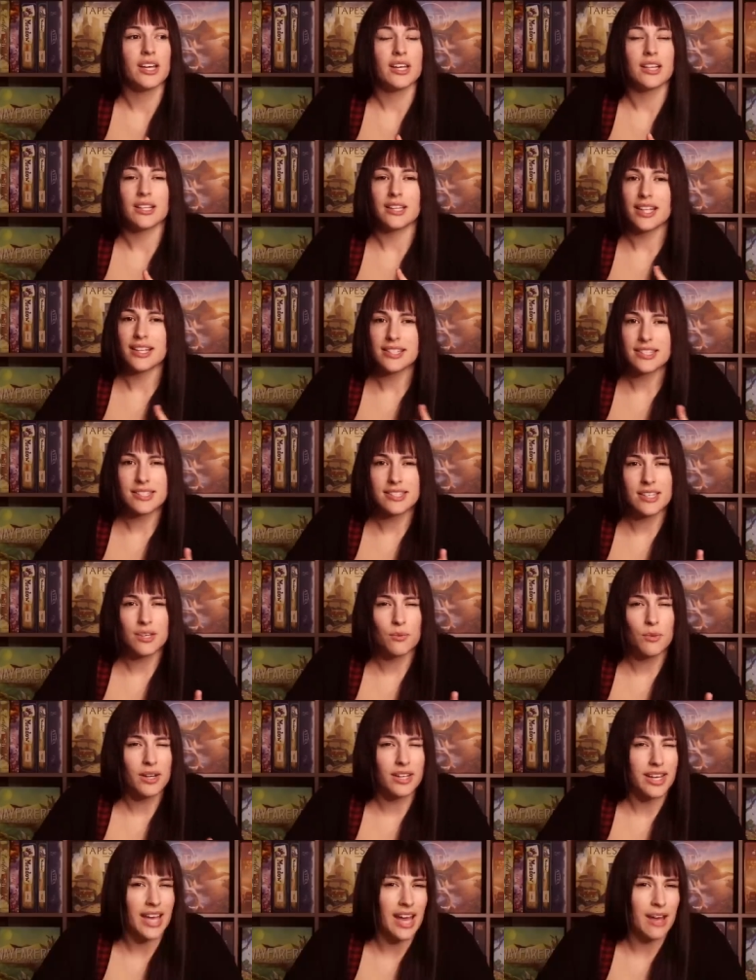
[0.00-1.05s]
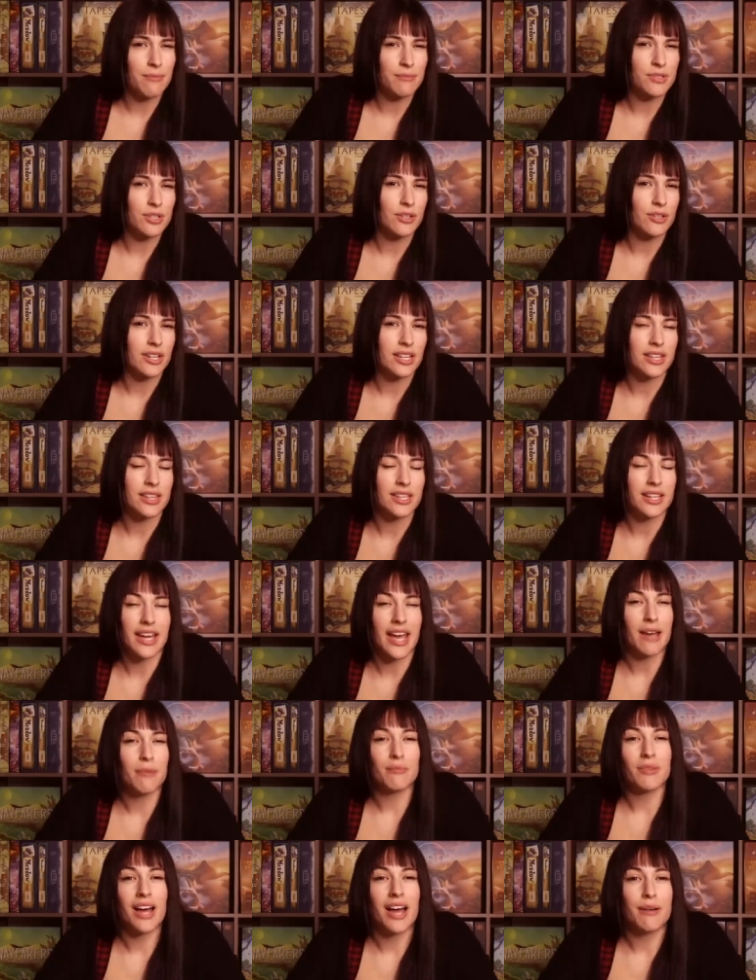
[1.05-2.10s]
Let's see what games are in the
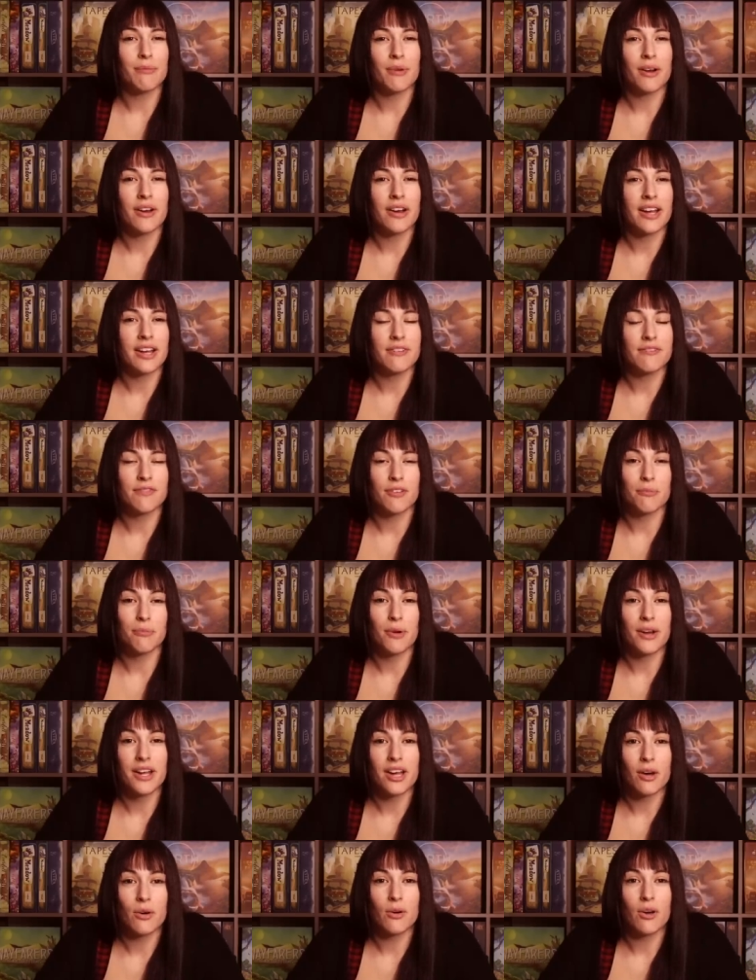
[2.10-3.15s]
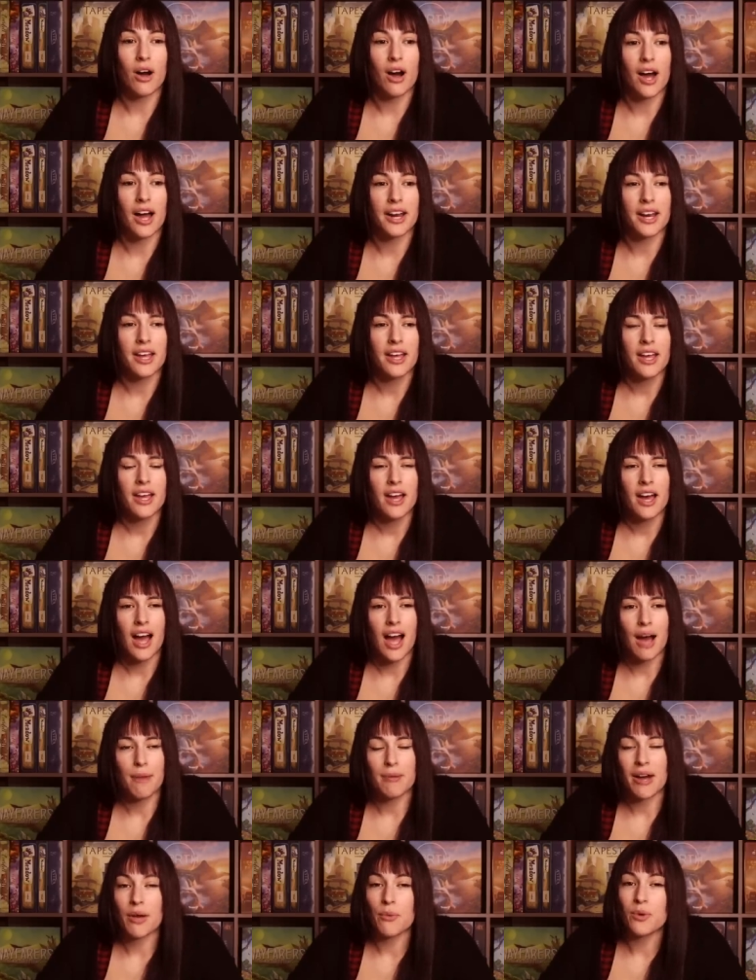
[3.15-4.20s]
game library for BreakoutCon.
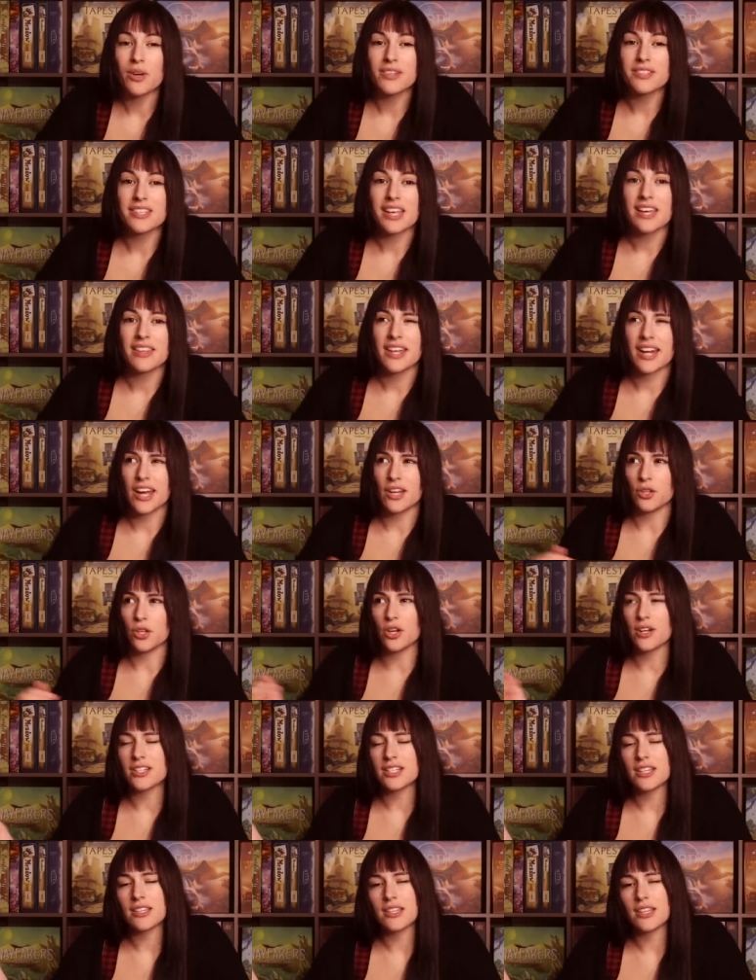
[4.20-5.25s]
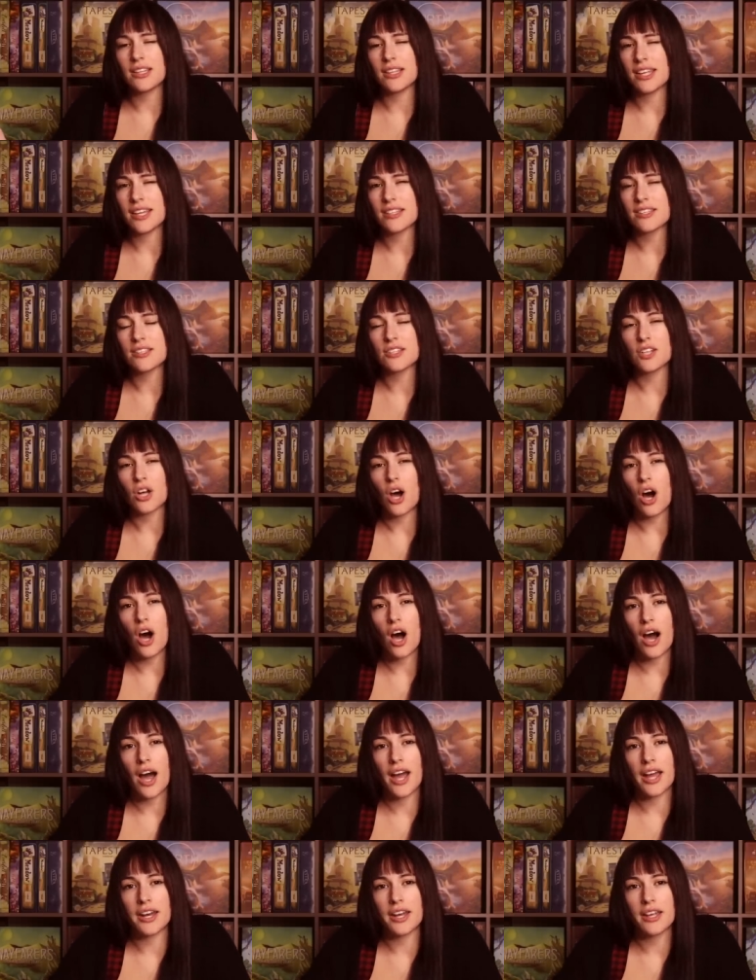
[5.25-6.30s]
Um, I will say that I looked at the list
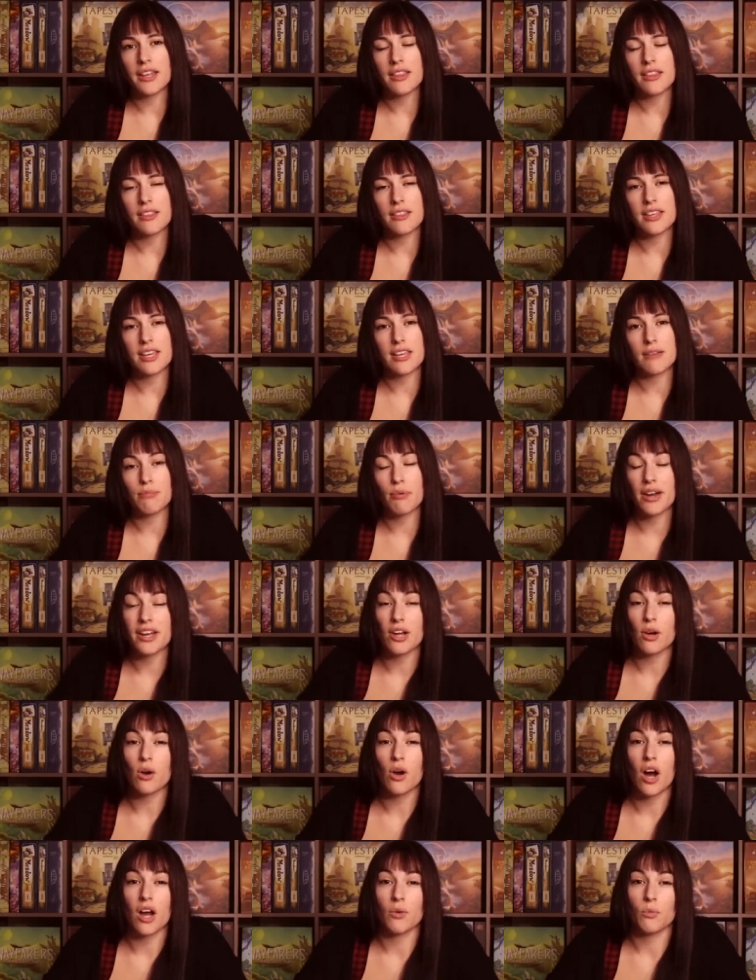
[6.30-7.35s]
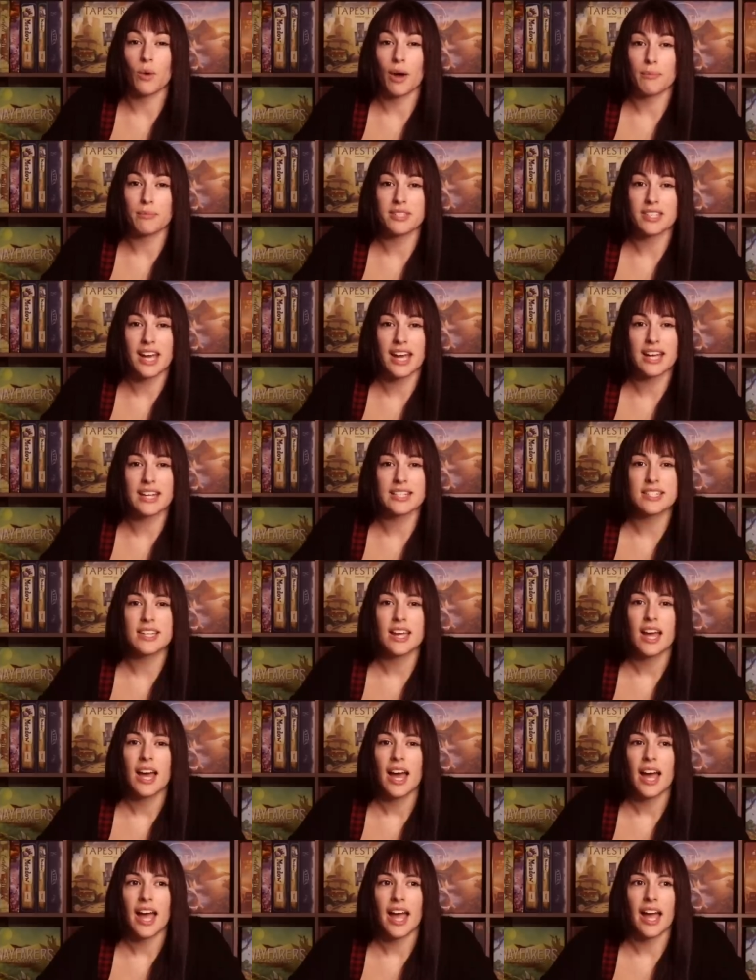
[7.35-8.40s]
on the BreakoutCon website
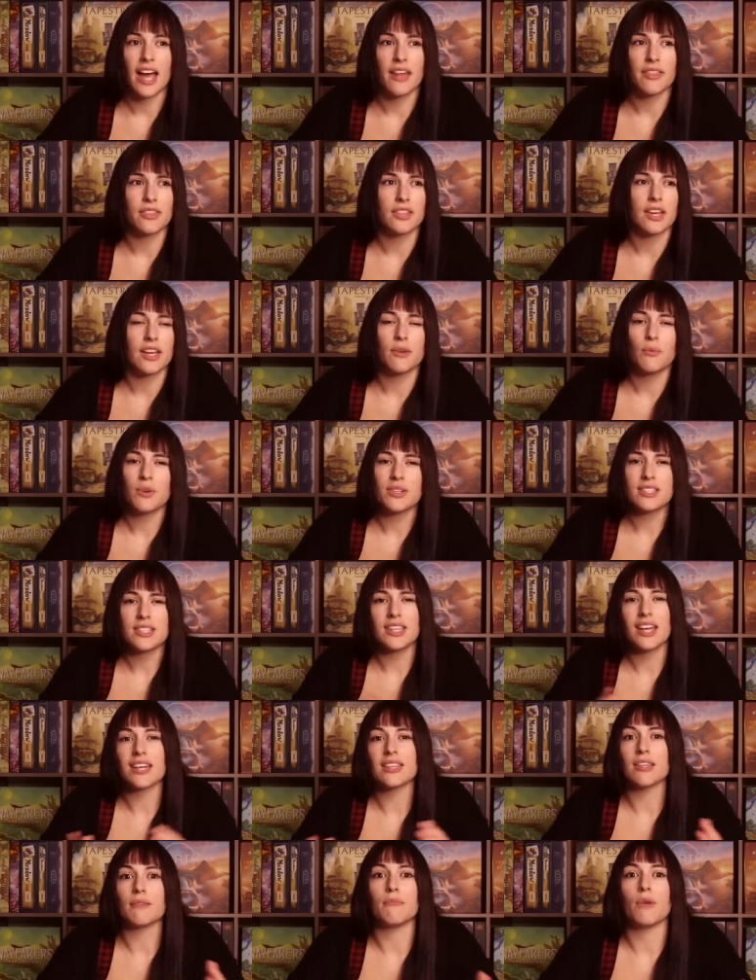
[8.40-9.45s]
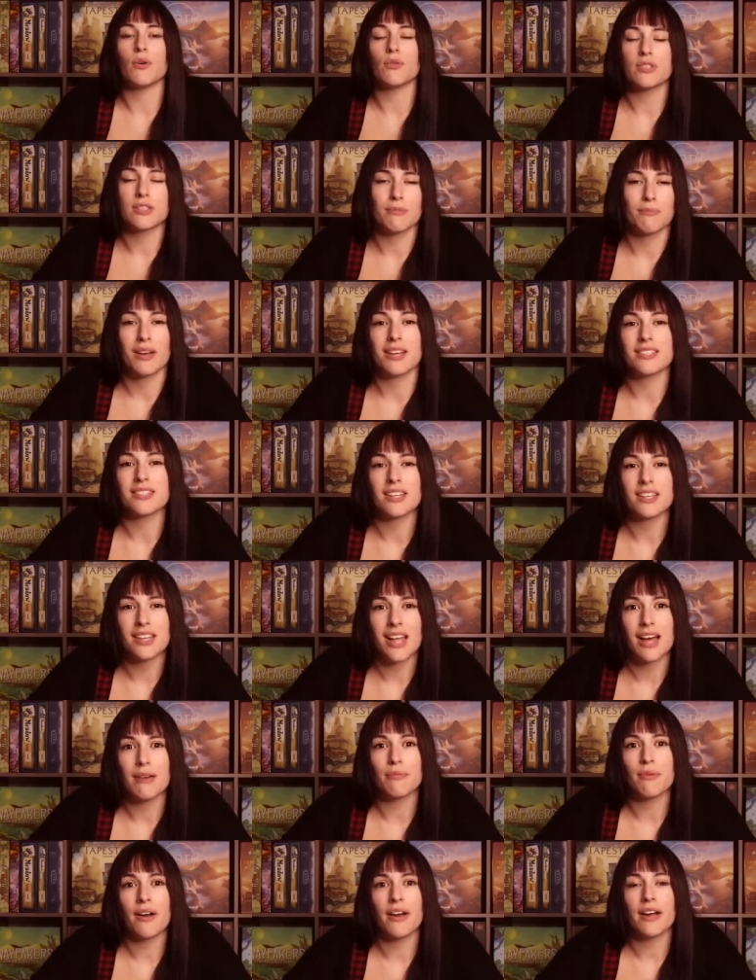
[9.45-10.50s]
and it wasn't like the most amazing
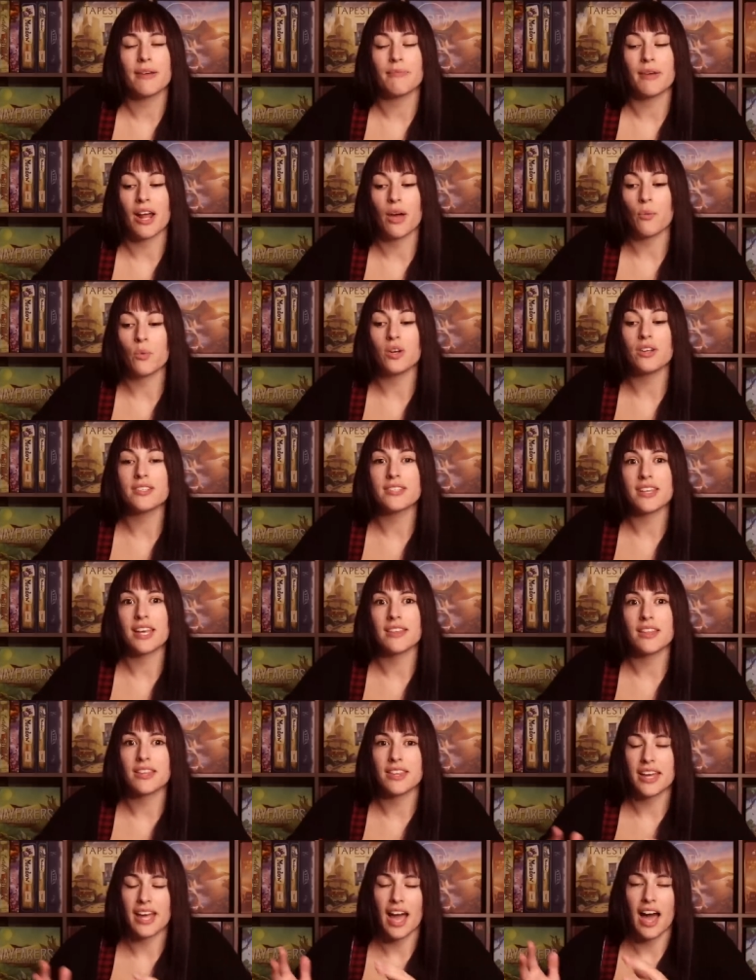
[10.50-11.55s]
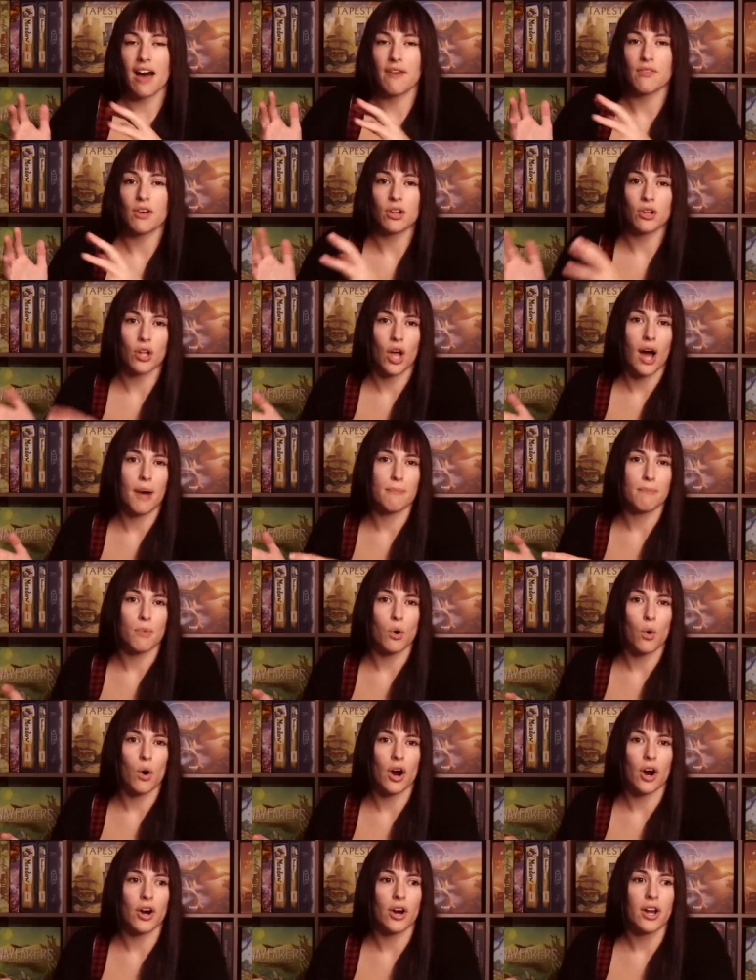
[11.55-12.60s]
library, but I will say that they have a lot
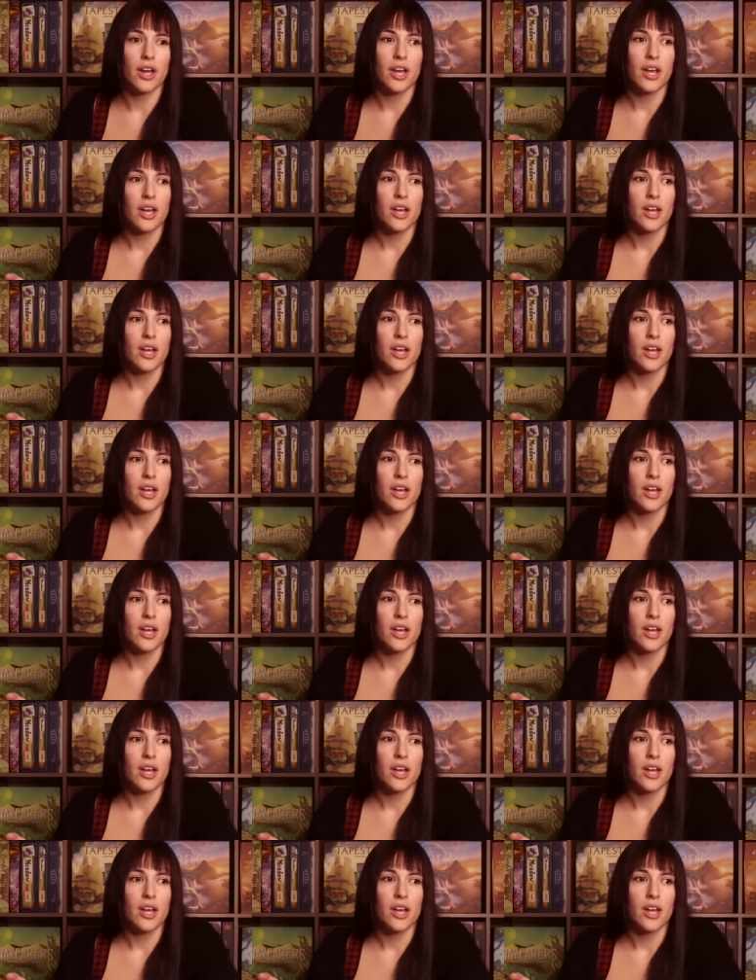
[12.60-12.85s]
more